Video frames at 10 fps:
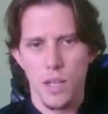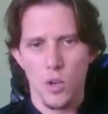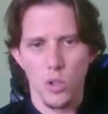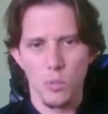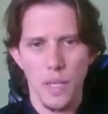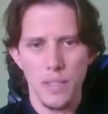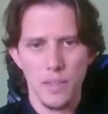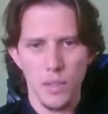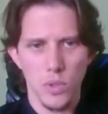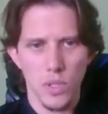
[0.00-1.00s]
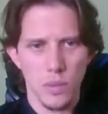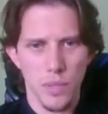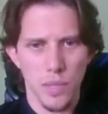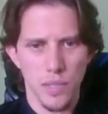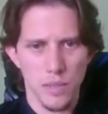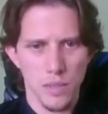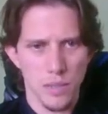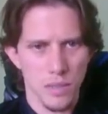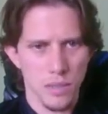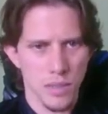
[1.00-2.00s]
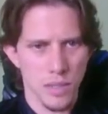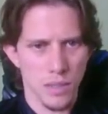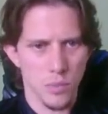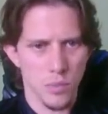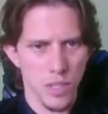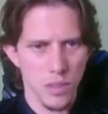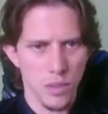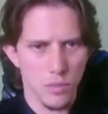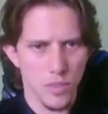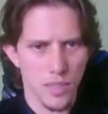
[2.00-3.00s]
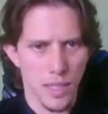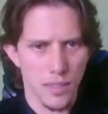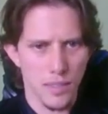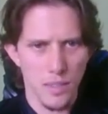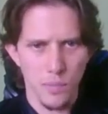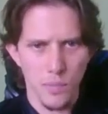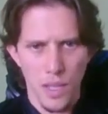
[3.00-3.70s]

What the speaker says: we basically want to place the Ring of Vitality.